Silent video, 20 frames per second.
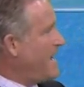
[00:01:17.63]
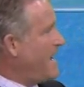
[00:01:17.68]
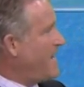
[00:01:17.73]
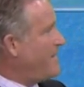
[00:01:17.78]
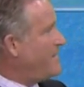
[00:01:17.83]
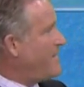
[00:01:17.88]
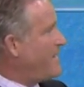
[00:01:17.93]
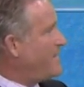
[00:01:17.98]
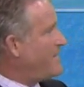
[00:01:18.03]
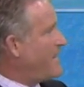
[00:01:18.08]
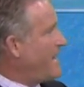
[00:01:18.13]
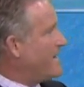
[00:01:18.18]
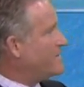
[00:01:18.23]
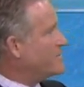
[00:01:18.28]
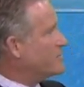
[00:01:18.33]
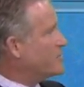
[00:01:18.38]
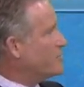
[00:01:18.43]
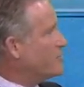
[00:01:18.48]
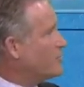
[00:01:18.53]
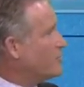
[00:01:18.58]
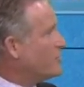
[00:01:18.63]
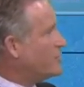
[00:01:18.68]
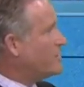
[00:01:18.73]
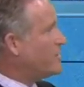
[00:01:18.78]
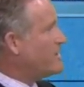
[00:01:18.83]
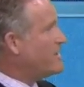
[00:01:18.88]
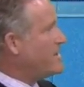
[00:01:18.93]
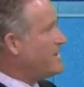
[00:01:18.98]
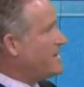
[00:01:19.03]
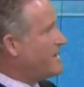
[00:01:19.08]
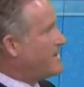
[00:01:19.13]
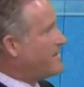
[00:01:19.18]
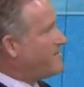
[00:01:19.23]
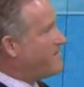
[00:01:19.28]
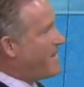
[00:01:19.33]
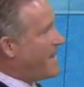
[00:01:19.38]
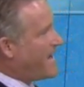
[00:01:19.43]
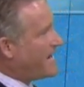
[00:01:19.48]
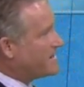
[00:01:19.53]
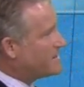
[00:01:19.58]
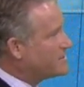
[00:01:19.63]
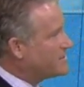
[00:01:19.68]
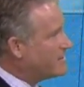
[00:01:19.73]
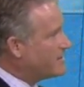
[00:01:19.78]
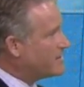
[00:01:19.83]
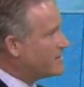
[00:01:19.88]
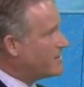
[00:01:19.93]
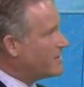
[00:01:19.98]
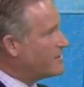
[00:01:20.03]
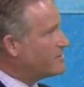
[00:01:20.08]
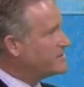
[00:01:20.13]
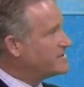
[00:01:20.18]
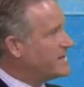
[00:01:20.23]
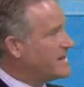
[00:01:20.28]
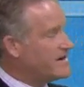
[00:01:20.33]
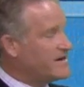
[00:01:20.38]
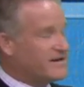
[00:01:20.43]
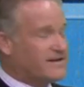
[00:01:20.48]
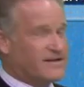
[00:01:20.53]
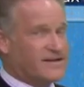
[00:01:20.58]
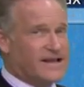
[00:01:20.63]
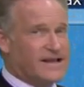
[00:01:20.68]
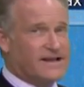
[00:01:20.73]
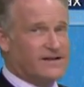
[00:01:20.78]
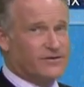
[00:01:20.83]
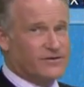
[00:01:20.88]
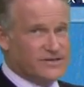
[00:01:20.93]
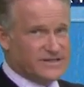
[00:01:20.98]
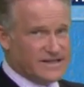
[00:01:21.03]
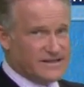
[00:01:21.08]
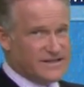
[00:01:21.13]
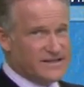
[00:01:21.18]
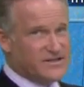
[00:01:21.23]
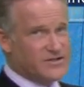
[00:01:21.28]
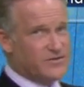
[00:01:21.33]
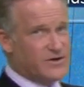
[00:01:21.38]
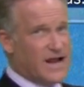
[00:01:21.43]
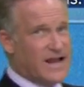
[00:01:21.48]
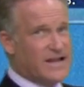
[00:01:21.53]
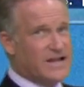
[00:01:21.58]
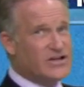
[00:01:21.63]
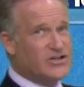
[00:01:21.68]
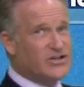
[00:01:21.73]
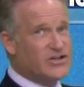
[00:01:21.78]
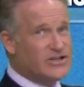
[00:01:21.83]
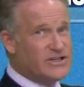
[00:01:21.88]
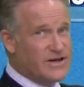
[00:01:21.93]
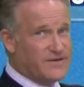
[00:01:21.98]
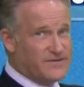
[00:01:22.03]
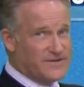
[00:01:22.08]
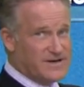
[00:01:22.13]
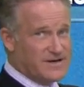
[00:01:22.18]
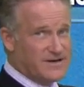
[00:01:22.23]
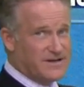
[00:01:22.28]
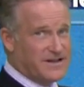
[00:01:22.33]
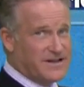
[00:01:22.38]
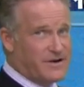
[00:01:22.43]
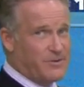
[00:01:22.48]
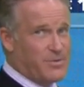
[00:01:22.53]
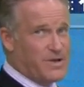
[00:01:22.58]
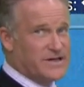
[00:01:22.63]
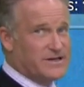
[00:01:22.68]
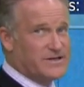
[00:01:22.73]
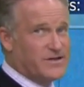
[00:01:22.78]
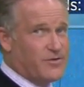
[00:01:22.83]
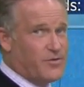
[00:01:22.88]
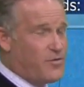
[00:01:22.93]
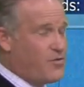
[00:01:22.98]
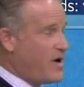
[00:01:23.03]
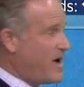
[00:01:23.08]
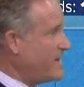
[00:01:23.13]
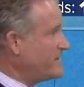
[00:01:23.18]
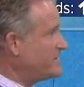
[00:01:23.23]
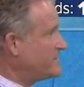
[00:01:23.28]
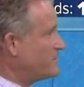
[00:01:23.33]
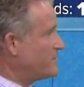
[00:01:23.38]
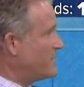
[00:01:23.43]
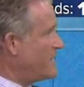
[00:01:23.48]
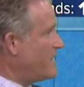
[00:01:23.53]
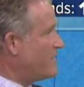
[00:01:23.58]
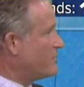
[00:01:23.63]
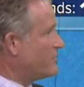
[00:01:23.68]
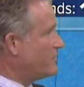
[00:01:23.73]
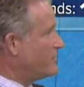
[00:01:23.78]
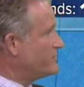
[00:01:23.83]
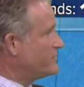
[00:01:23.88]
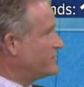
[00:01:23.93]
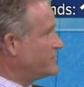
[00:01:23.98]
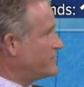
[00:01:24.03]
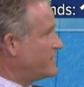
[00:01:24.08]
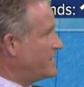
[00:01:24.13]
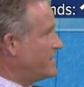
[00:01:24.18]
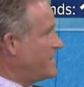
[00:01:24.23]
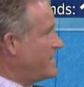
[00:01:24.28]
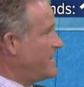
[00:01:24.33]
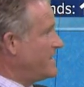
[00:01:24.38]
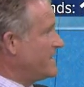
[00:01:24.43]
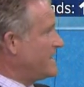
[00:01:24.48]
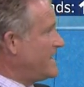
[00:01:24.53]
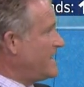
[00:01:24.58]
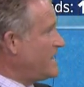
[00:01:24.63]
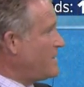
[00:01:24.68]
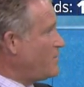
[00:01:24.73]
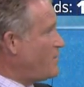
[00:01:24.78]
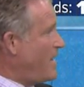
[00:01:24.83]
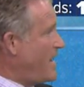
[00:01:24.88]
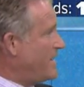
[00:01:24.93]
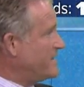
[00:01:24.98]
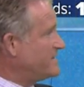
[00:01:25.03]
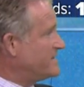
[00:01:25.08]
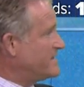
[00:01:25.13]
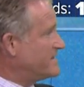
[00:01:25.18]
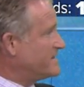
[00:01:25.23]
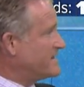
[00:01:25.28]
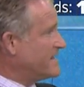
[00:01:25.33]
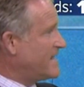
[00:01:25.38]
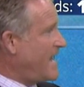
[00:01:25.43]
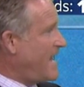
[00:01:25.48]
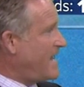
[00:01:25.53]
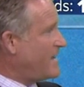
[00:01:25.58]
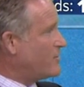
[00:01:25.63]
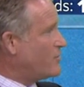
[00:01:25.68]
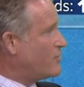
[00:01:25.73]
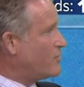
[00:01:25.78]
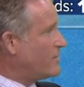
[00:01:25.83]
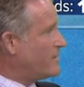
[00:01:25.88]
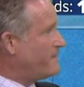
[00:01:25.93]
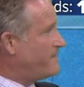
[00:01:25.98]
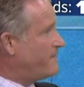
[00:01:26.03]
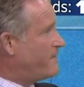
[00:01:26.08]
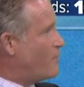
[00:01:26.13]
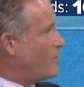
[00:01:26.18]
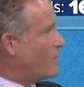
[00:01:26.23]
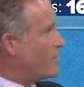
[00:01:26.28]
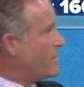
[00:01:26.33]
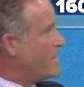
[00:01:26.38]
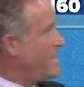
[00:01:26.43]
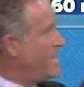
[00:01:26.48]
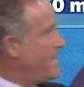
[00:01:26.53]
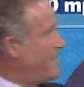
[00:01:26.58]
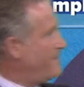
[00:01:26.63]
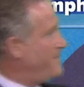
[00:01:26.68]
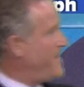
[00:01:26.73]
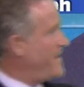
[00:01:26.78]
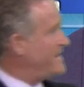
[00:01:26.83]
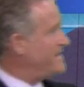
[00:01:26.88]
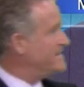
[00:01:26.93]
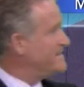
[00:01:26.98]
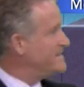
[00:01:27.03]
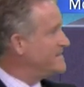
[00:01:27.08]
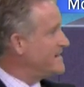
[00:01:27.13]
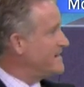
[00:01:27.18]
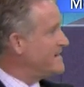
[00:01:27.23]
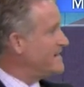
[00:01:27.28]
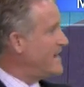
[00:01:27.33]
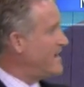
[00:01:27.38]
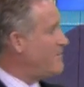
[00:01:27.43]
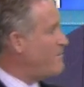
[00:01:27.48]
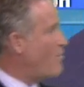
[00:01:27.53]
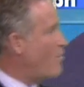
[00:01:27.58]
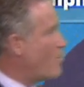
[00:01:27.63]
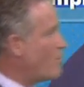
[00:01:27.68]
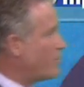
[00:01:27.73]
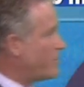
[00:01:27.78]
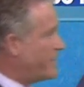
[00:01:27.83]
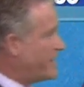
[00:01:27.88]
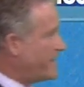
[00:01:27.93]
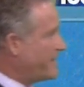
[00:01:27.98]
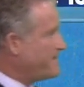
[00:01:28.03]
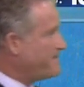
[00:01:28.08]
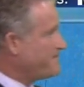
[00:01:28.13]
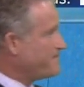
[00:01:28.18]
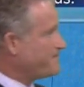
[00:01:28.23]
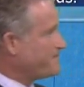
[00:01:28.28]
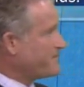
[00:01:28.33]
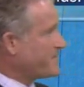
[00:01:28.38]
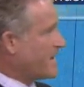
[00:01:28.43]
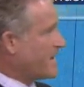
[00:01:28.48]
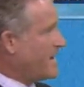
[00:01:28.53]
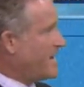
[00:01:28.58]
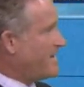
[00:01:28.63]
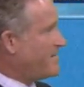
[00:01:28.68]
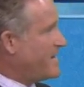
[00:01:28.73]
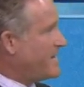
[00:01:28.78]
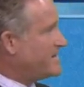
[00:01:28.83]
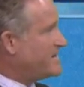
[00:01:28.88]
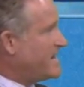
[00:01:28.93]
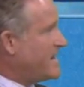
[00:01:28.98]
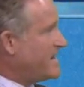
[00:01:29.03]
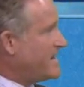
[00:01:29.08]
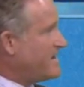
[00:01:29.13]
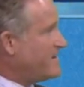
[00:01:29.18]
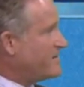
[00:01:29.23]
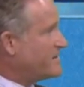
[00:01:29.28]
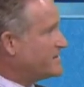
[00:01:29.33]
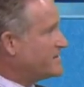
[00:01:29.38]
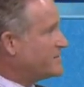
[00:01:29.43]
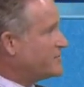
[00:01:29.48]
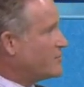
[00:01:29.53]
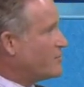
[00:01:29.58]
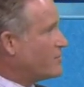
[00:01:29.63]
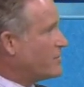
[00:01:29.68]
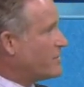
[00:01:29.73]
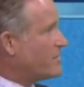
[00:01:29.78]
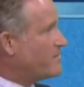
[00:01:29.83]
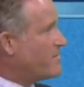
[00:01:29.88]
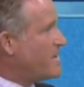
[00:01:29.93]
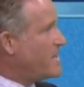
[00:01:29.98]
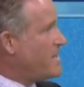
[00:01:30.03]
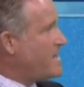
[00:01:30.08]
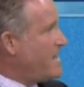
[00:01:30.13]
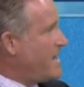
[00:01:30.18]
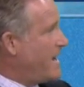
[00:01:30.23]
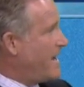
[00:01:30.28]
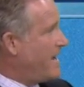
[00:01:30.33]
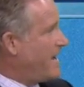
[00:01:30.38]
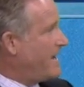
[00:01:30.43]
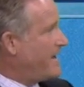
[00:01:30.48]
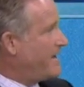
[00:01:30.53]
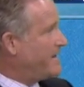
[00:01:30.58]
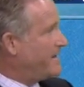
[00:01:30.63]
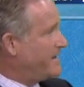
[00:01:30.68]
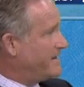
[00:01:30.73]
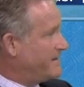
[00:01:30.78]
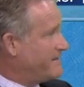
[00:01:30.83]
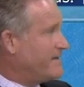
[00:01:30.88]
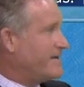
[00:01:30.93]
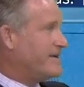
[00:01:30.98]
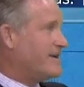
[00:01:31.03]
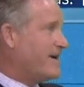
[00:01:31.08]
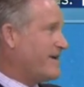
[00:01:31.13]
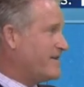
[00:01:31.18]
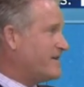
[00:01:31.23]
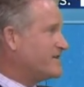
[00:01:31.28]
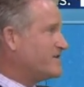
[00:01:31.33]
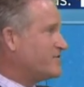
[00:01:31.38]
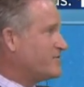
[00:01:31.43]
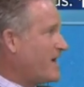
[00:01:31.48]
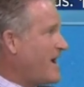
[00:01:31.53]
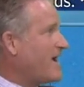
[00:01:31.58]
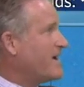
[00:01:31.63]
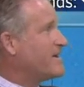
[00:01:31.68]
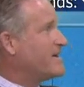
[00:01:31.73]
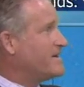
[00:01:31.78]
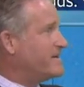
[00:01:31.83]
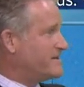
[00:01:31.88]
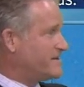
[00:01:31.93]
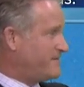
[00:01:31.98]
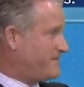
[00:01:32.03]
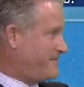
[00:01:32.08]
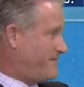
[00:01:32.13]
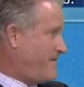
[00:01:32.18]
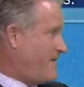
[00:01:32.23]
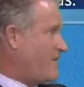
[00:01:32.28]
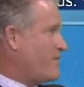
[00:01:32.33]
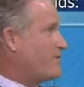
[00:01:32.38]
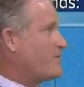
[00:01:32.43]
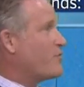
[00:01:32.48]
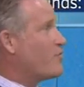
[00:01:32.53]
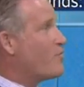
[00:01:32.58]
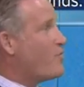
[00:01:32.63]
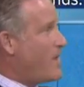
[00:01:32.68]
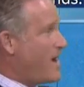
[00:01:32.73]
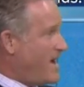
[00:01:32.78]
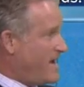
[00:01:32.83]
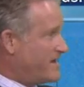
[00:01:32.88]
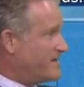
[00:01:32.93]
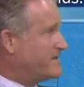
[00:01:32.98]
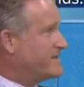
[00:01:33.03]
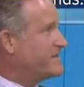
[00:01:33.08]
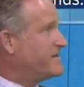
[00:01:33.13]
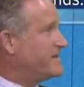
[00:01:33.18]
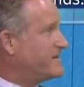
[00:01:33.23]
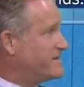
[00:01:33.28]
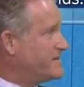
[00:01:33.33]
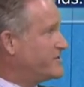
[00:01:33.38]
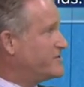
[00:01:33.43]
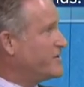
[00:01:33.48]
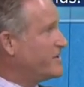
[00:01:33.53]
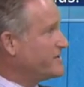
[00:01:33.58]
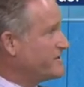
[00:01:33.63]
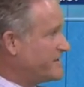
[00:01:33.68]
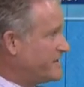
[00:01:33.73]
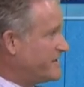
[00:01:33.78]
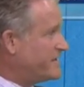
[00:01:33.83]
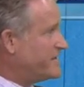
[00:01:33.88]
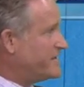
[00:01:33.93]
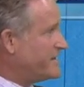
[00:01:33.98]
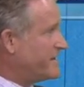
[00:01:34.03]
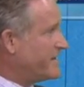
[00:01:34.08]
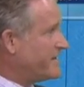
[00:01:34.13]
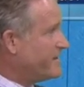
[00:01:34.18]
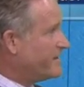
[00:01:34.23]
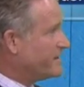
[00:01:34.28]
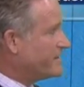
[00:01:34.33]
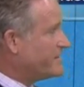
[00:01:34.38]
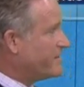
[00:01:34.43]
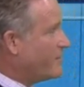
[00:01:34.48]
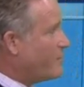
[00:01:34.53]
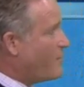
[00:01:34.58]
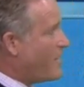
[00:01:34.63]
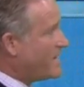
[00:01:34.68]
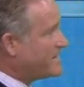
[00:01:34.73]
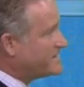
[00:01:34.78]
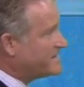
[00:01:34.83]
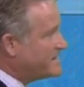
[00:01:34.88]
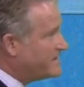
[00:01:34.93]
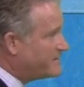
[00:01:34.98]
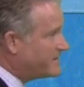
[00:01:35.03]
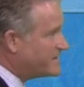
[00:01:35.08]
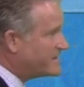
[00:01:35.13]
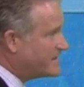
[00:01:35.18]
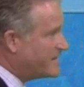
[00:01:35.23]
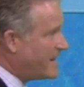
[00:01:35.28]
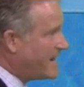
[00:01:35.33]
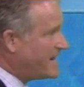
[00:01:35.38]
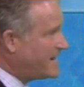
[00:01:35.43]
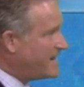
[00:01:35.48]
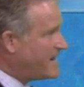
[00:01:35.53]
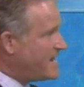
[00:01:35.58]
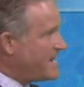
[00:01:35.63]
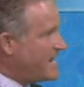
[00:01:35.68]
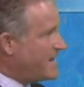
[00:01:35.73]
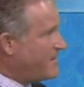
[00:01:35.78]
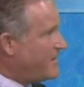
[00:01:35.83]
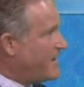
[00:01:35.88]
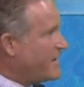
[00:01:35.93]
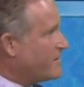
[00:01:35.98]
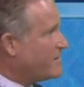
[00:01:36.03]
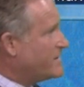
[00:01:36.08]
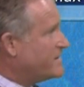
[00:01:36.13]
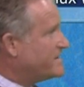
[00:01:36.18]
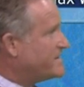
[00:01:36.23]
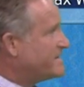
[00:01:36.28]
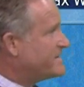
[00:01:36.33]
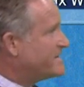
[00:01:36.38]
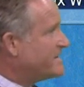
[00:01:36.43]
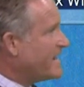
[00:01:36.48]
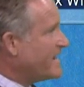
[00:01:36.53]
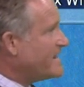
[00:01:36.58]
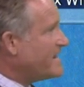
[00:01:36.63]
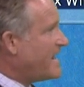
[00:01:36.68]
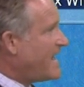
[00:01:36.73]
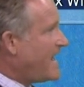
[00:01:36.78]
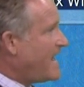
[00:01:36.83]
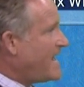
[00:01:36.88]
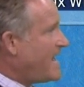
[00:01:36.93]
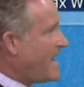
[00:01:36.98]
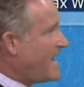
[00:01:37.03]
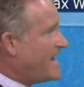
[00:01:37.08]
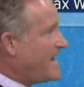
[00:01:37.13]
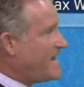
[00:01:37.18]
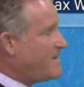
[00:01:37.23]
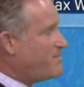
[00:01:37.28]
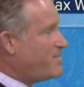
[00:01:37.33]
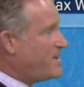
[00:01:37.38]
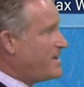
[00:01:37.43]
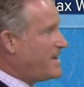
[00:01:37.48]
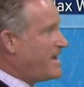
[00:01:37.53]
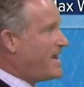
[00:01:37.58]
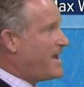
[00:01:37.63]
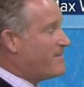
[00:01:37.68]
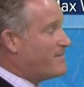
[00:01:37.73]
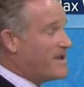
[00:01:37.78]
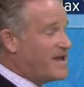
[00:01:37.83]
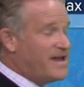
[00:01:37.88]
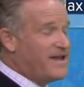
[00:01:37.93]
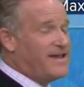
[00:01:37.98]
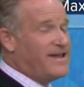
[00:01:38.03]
And then that turn back to the coast, and it looks like this track is shifted a little bit to the west. We're now closer to Key West as a Category 4. That is Sunday morning and then taking the storm. Uh, it, this track is farther west. It's adjusted uh, a little to the west even tonight. There is Sunday at 8 p.m.